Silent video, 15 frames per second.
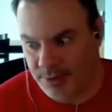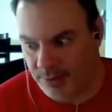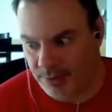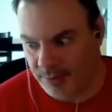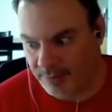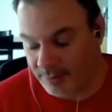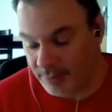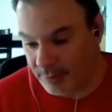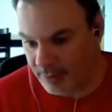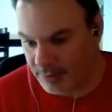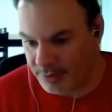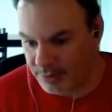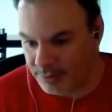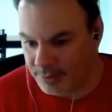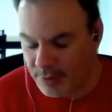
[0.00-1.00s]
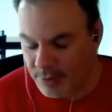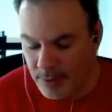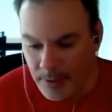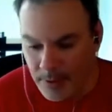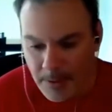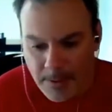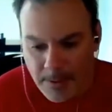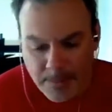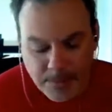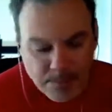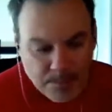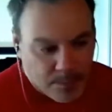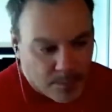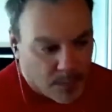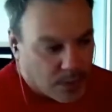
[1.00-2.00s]
looking for the answers.
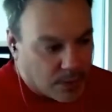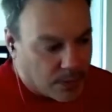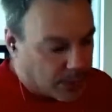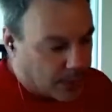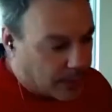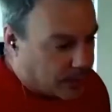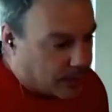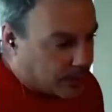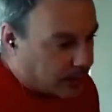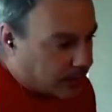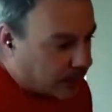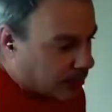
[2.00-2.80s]
But